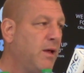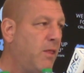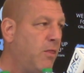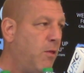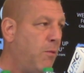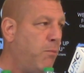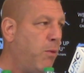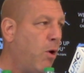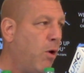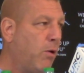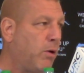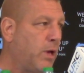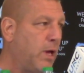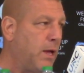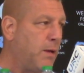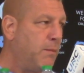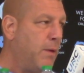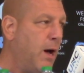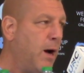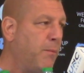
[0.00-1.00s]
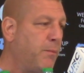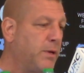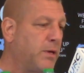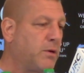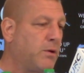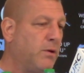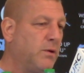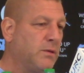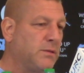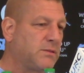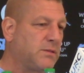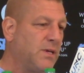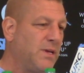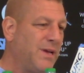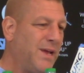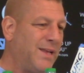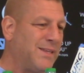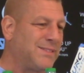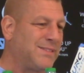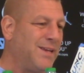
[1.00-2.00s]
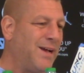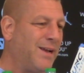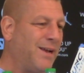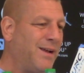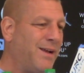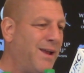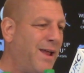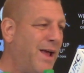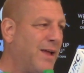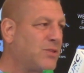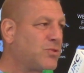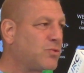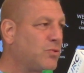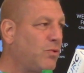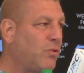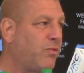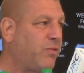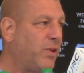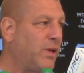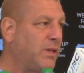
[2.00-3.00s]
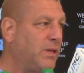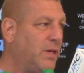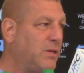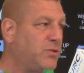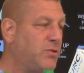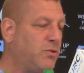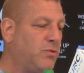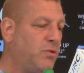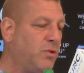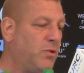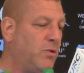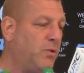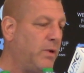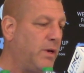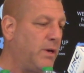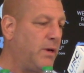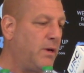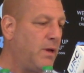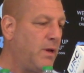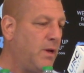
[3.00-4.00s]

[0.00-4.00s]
the ball came out because it's not a natural thing that you do and